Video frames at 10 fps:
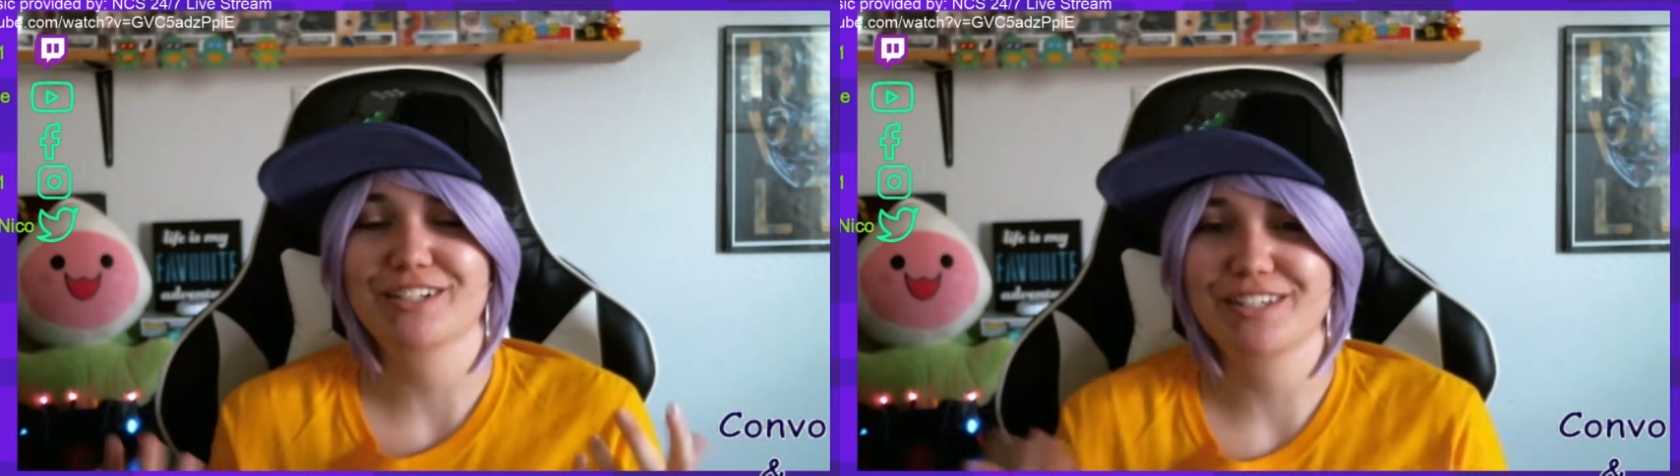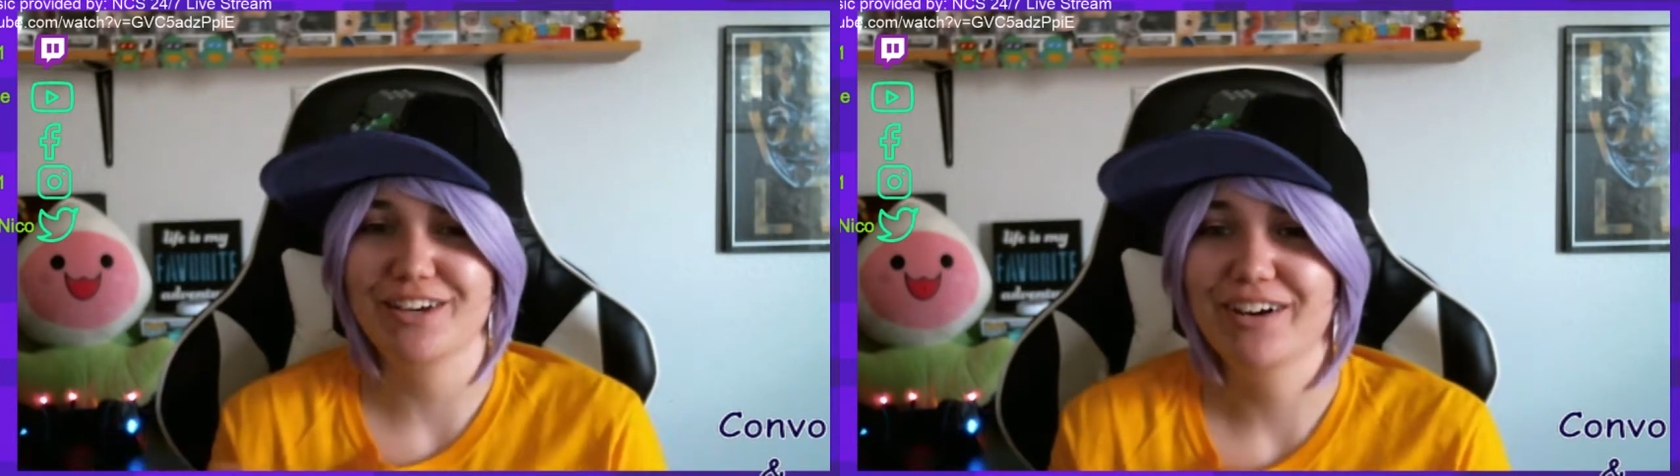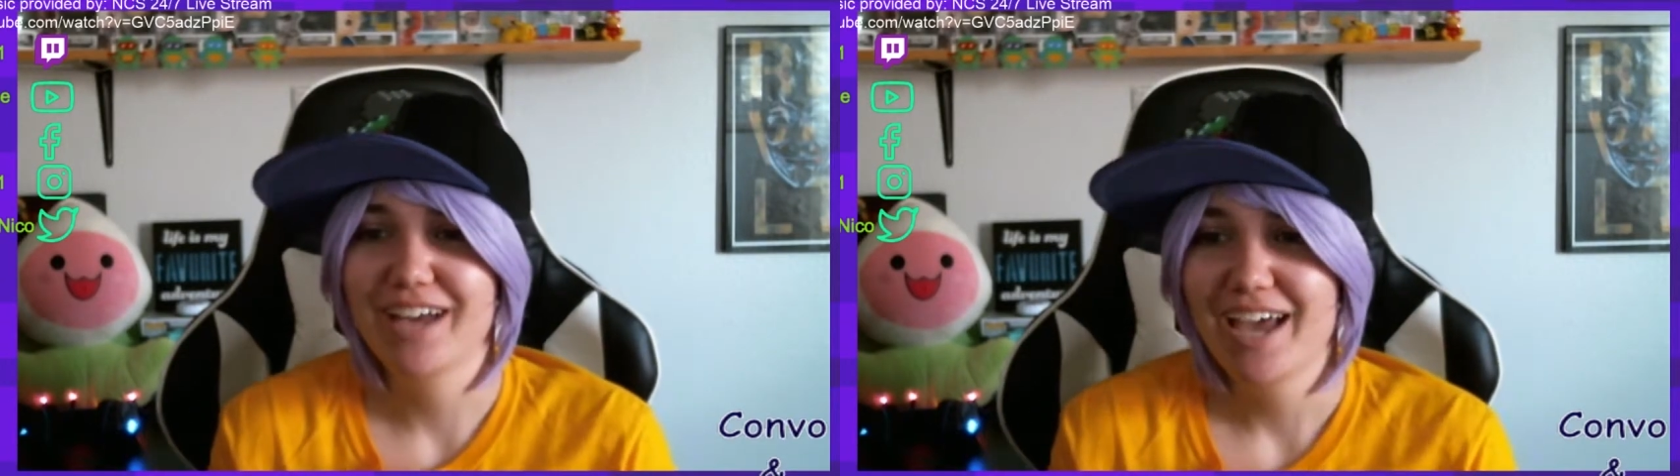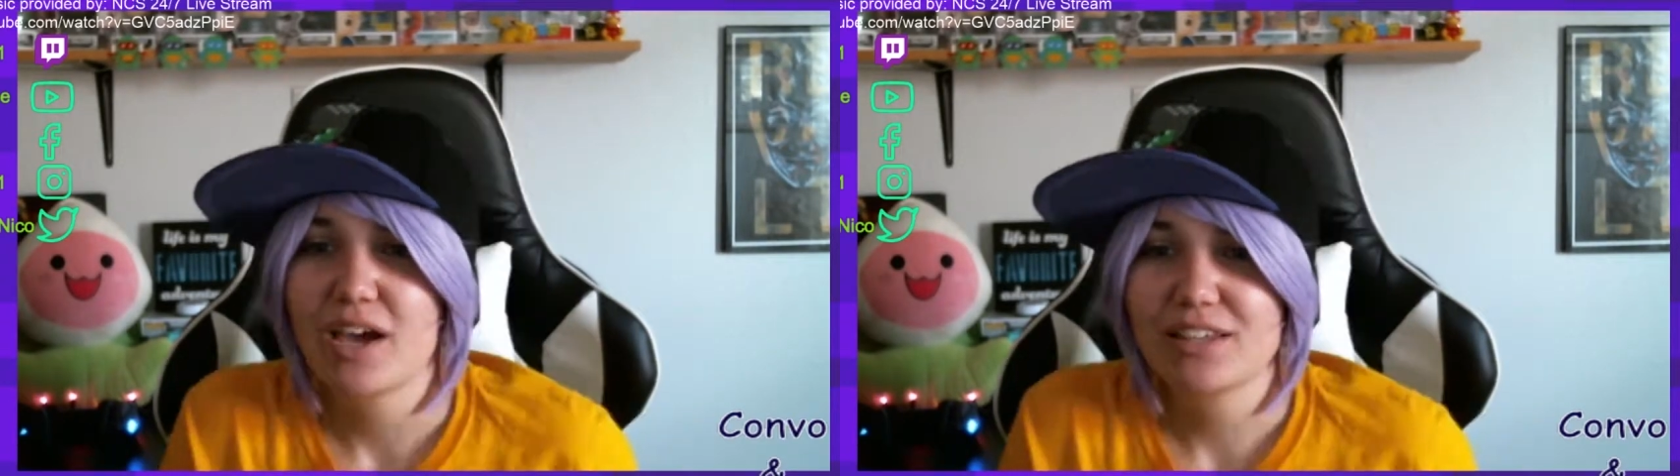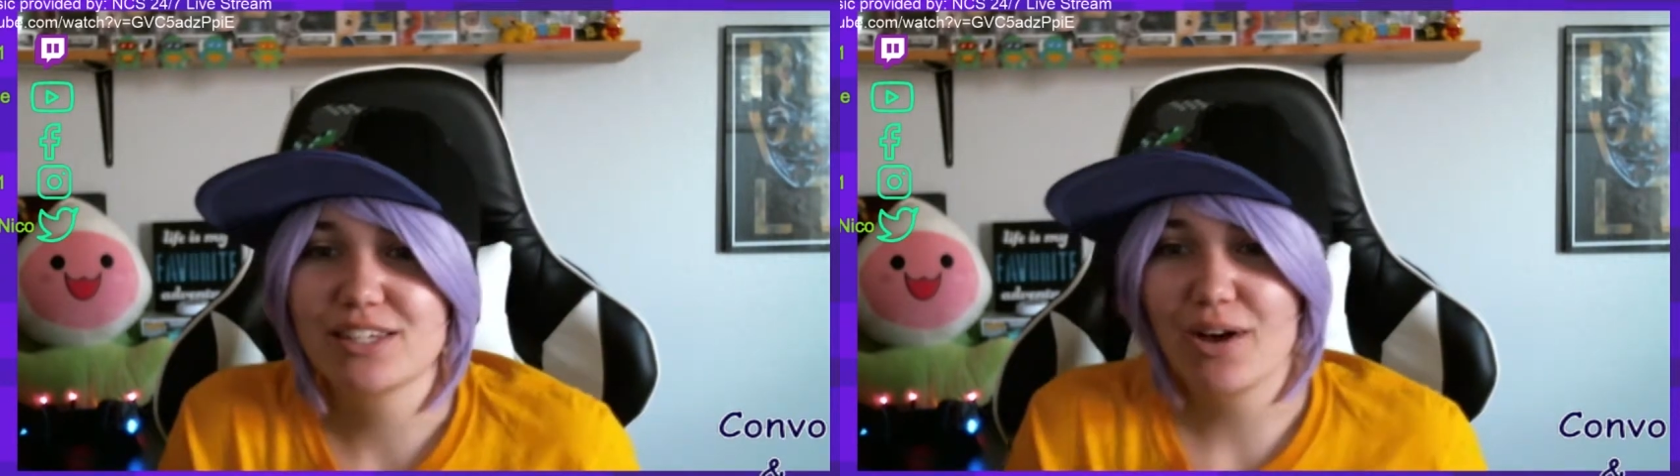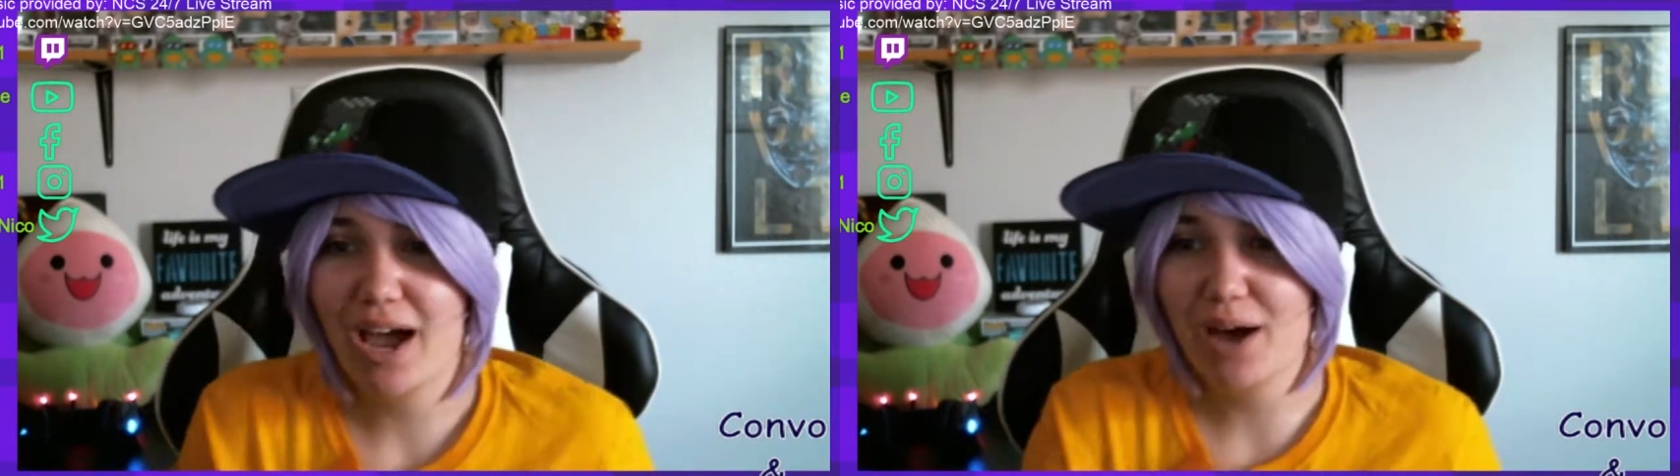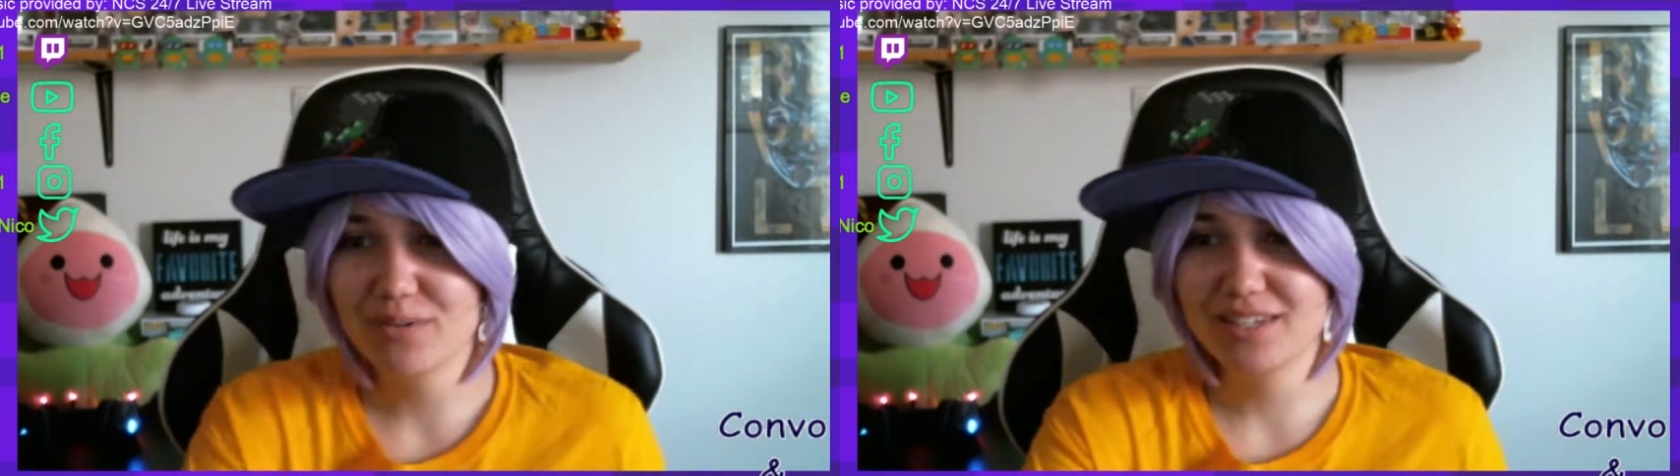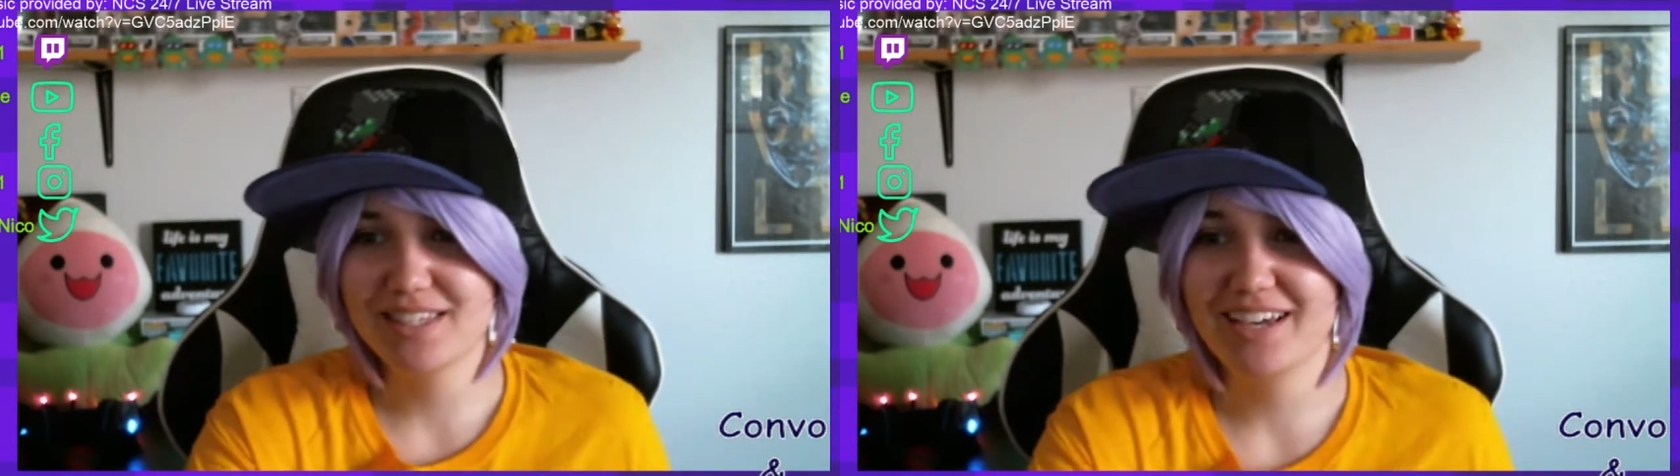so how
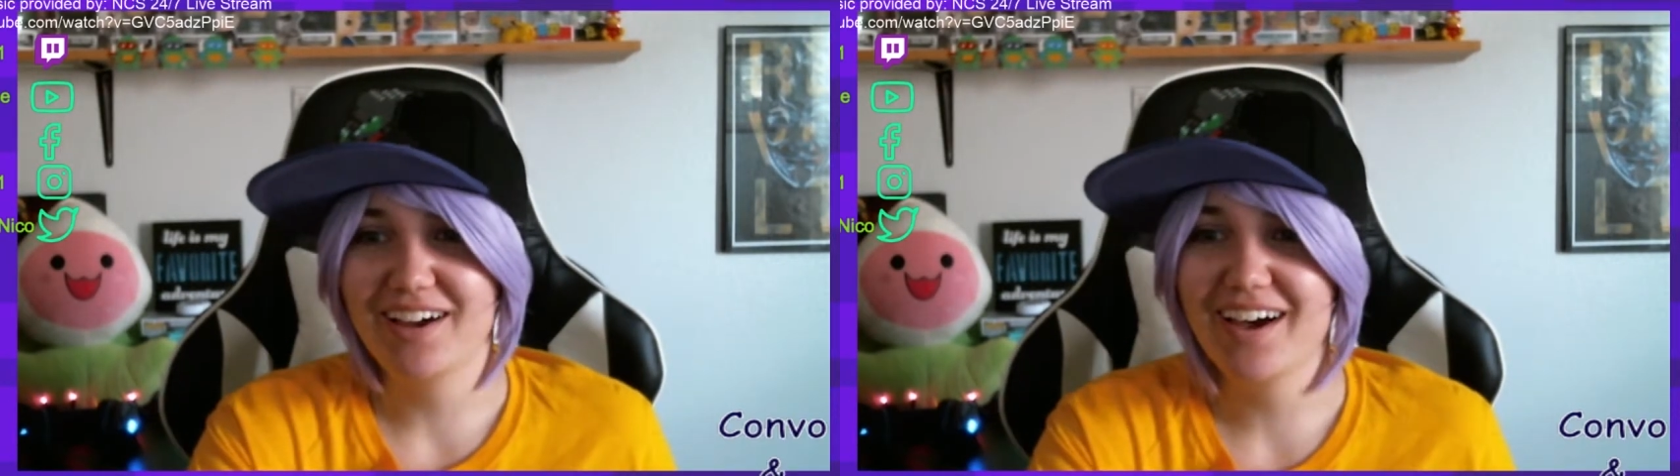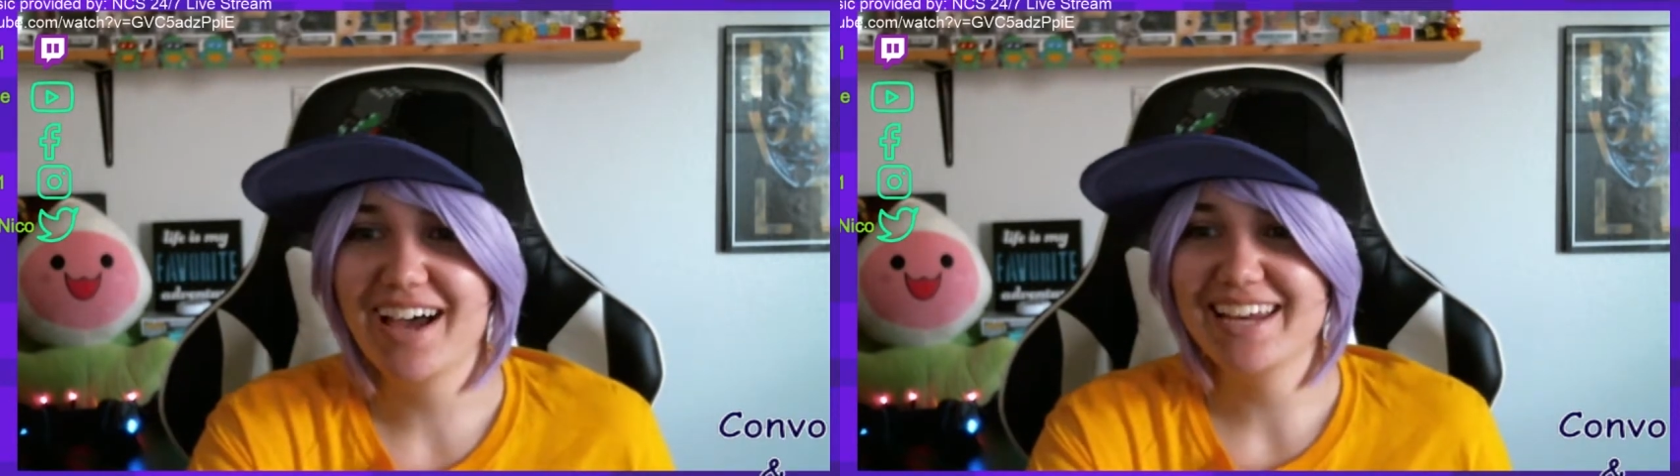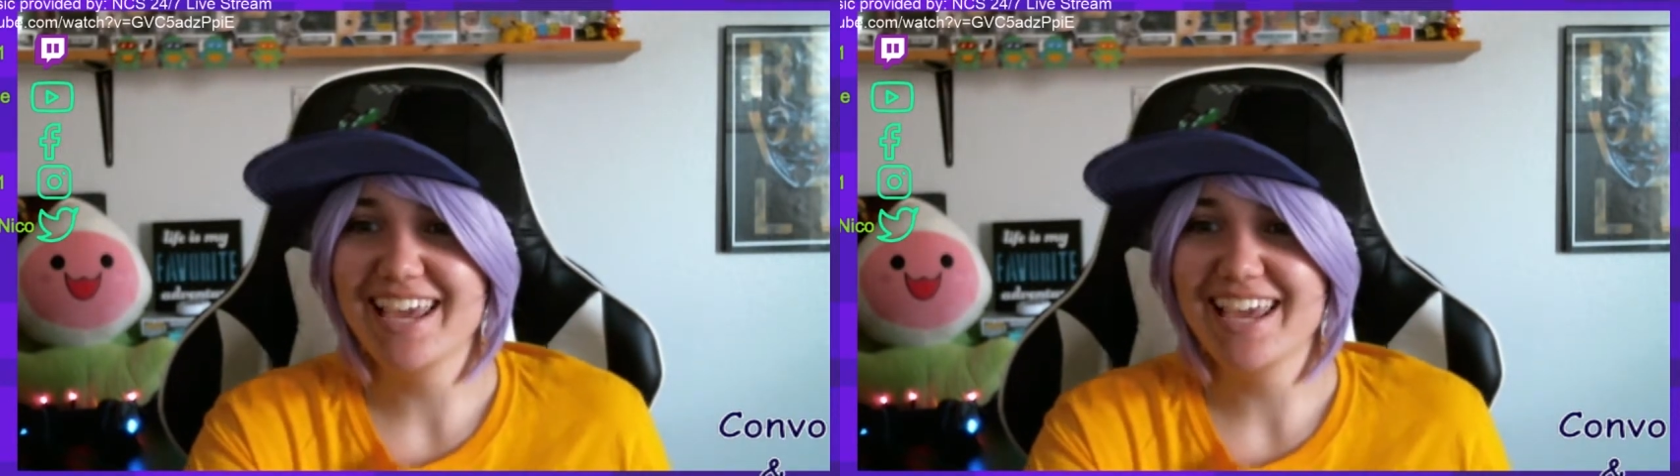was the con?